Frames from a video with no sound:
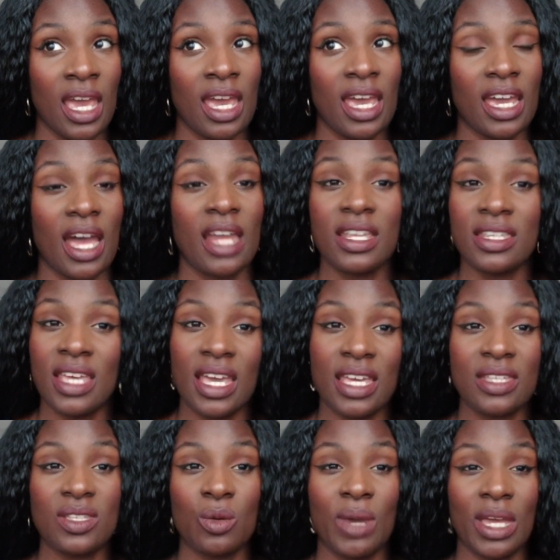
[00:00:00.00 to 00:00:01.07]
it kind of
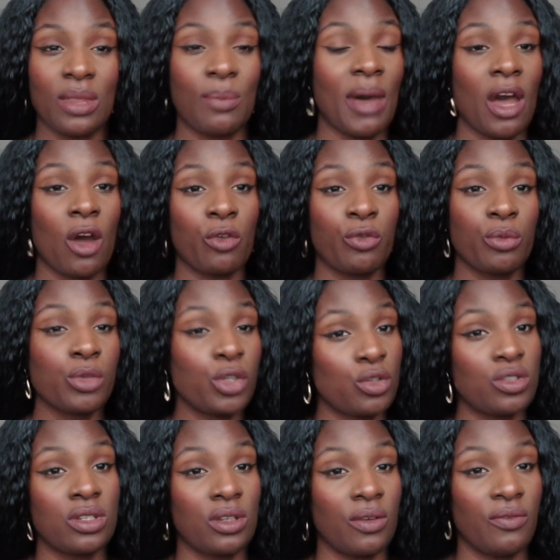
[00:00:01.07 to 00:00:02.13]
takes away the power from you
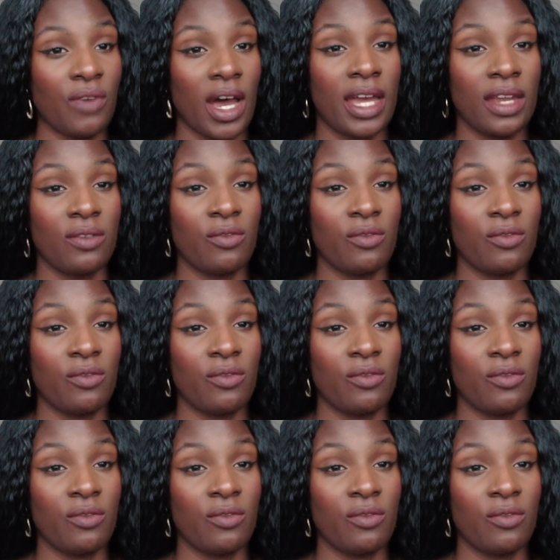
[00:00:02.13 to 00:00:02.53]
to define